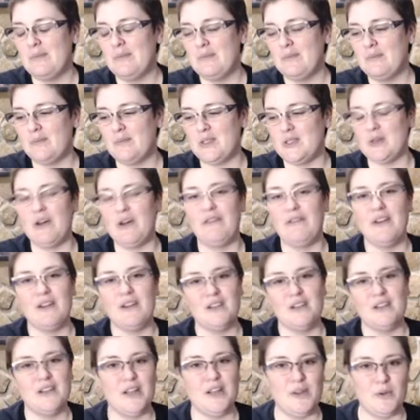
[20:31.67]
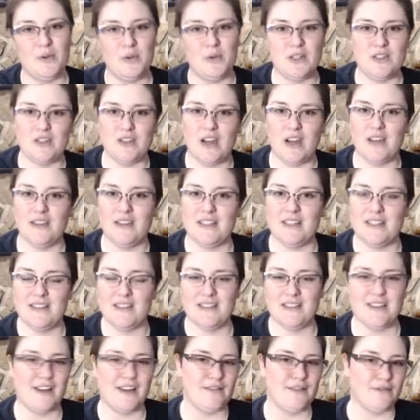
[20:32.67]
So I found another one shot that's
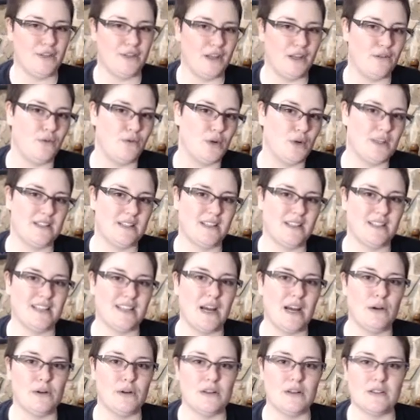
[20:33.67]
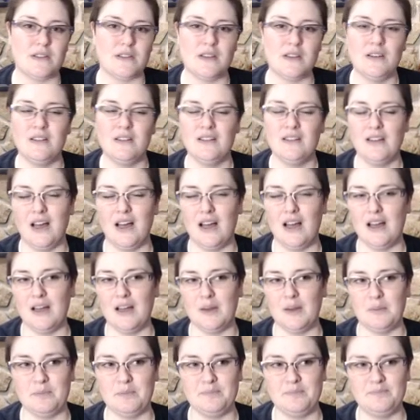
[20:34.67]
designed for like 4 to 6 hours.
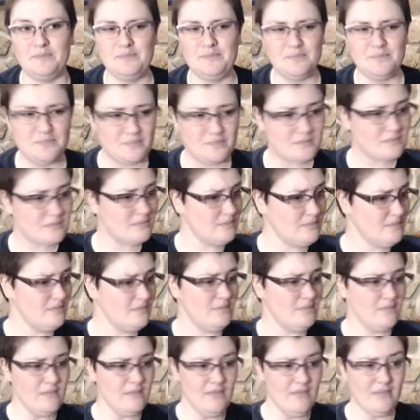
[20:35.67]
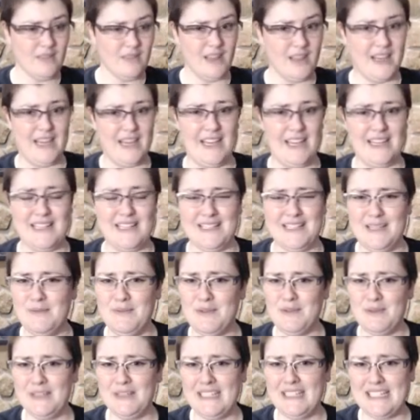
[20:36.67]
And it
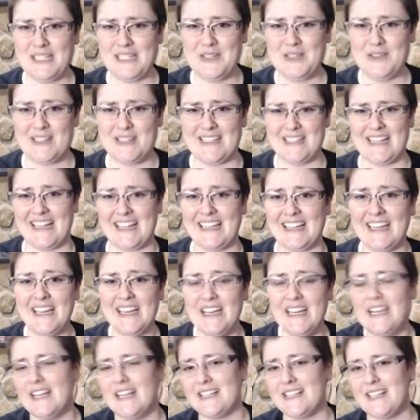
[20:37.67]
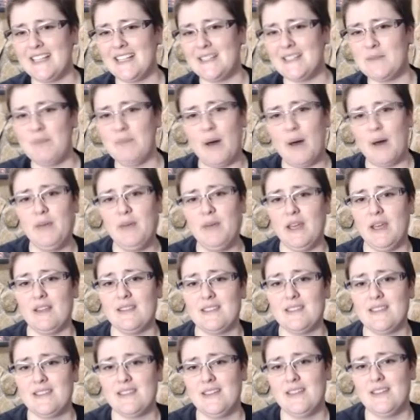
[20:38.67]
seems really interesting. It's got some
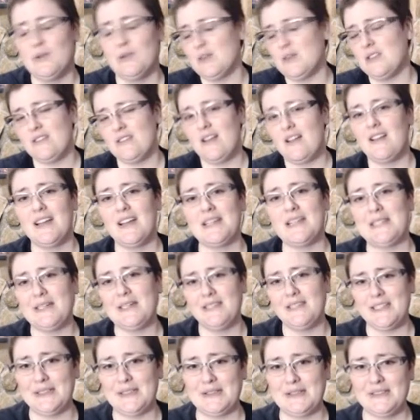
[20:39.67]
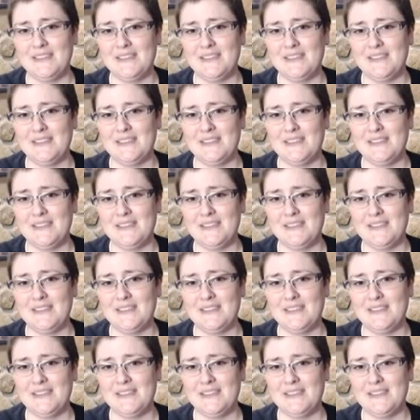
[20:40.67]
pumpkins, which is all I'll tell you.